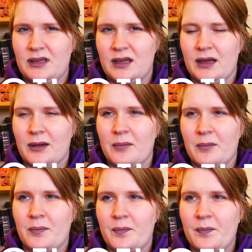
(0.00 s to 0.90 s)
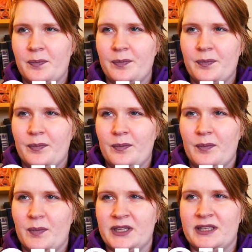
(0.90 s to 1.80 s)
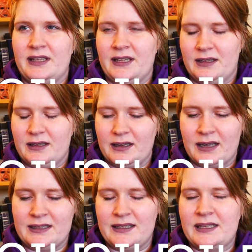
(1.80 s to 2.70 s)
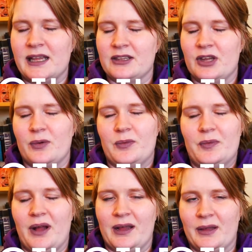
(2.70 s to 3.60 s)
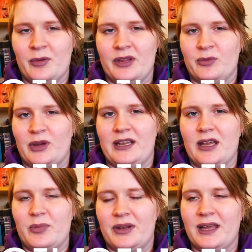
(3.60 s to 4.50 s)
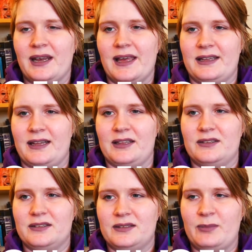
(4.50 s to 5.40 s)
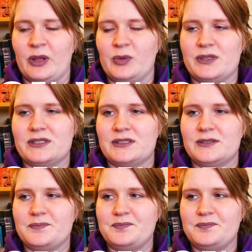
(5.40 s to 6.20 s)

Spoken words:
But I did not know how that would end up, and I like that plot twist.